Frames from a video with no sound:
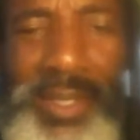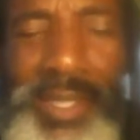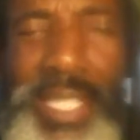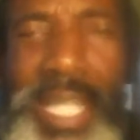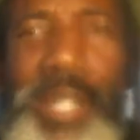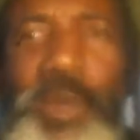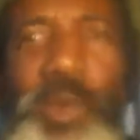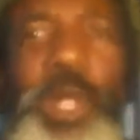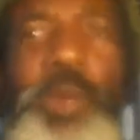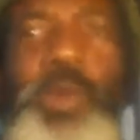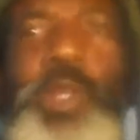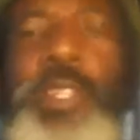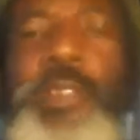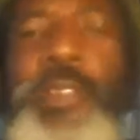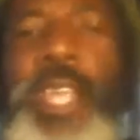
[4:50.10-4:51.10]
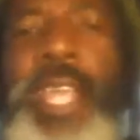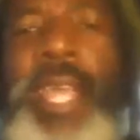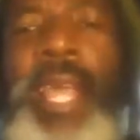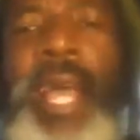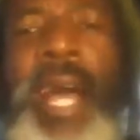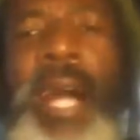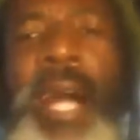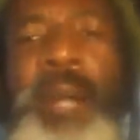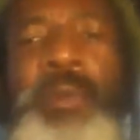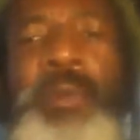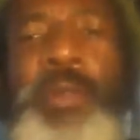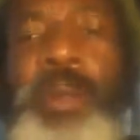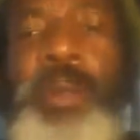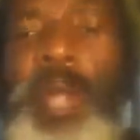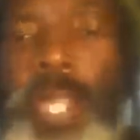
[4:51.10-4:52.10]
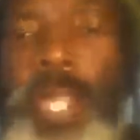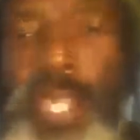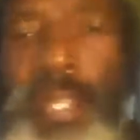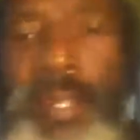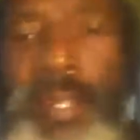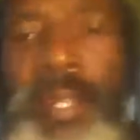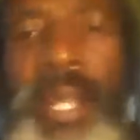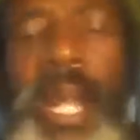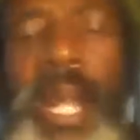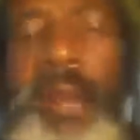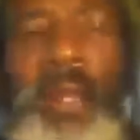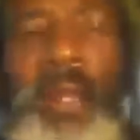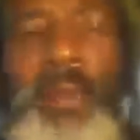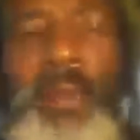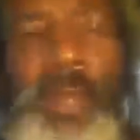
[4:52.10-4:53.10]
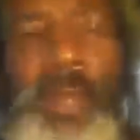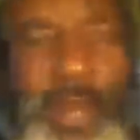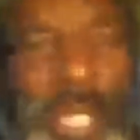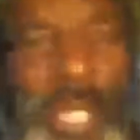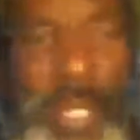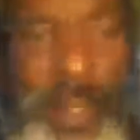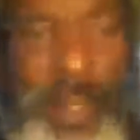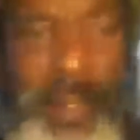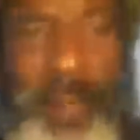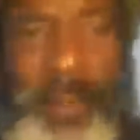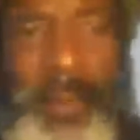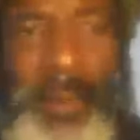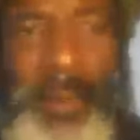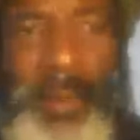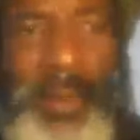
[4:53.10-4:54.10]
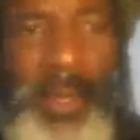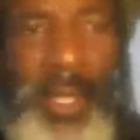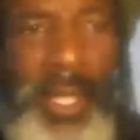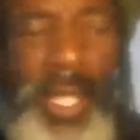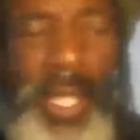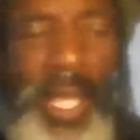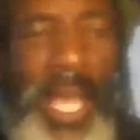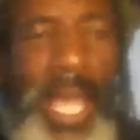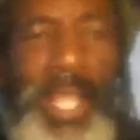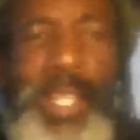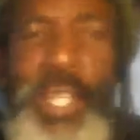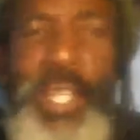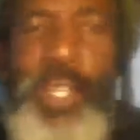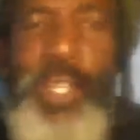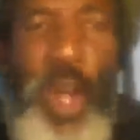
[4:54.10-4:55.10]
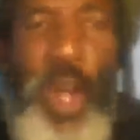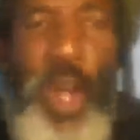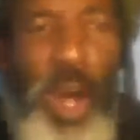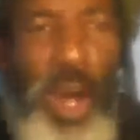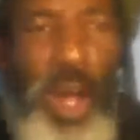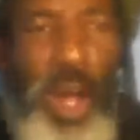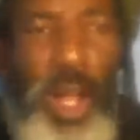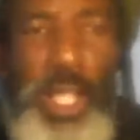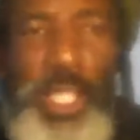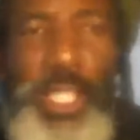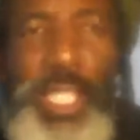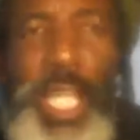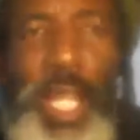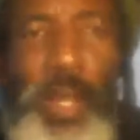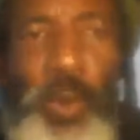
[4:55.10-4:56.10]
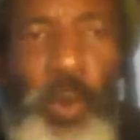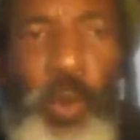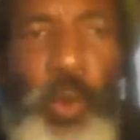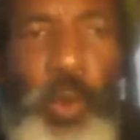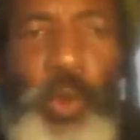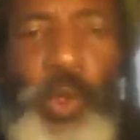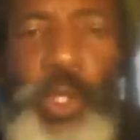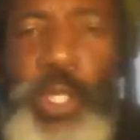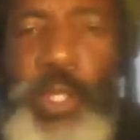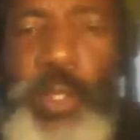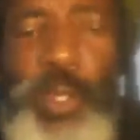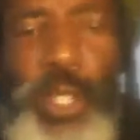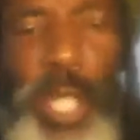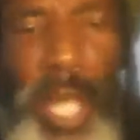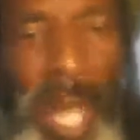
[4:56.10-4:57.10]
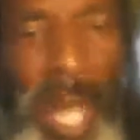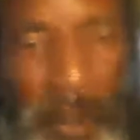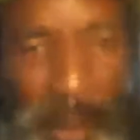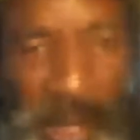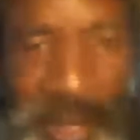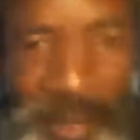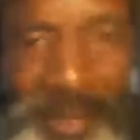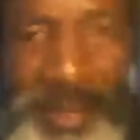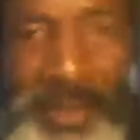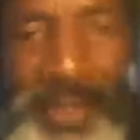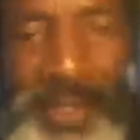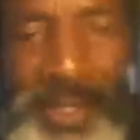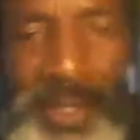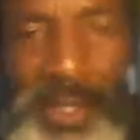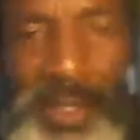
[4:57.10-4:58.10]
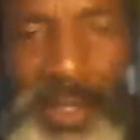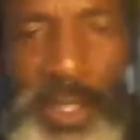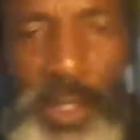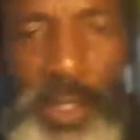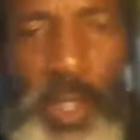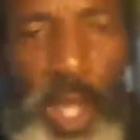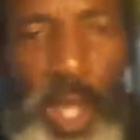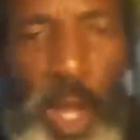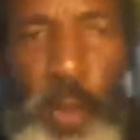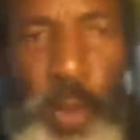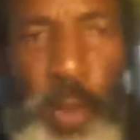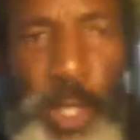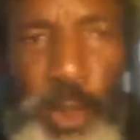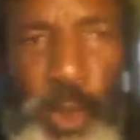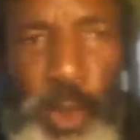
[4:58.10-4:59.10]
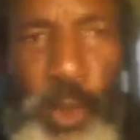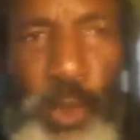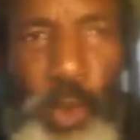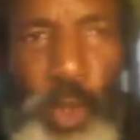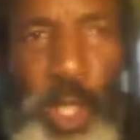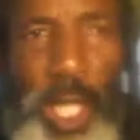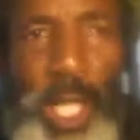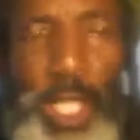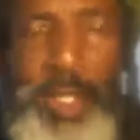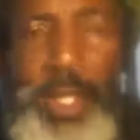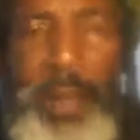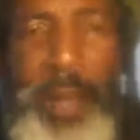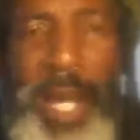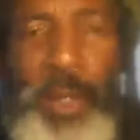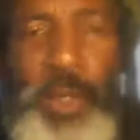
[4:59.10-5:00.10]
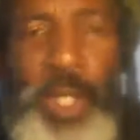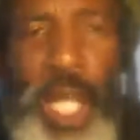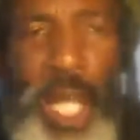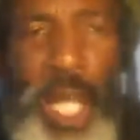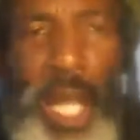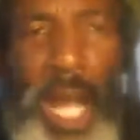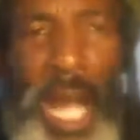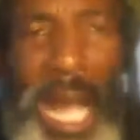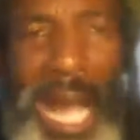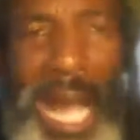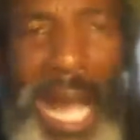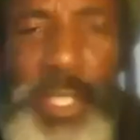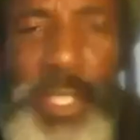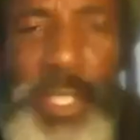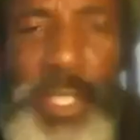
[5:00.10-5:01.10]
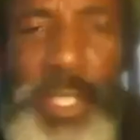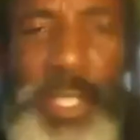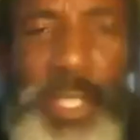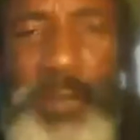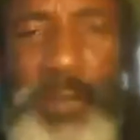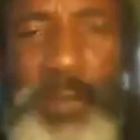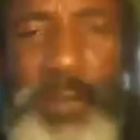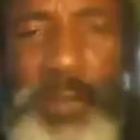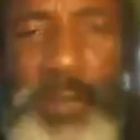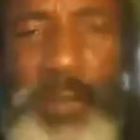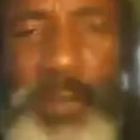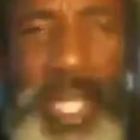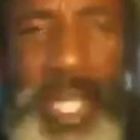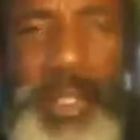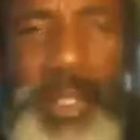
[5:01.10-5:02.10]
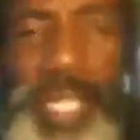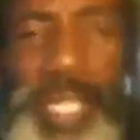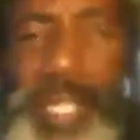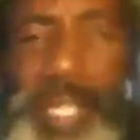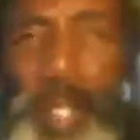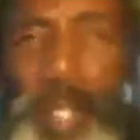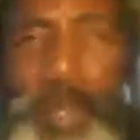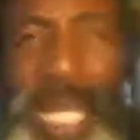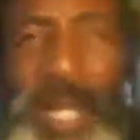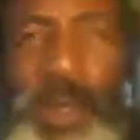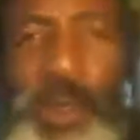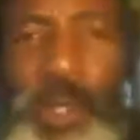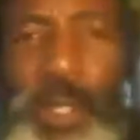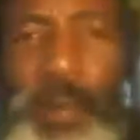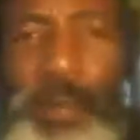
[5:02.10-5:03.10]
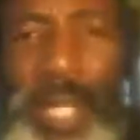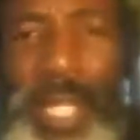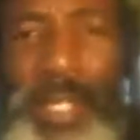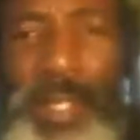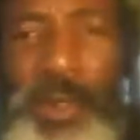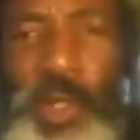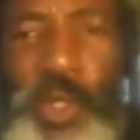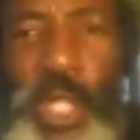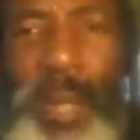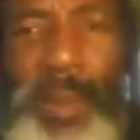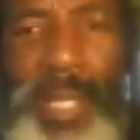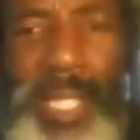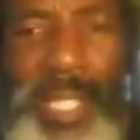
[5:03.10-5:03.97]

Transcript: the other one will say, I'm from here or I'm from there. And that's all they happen. That's all we do. We is a come from all these different places. Then it come down to the place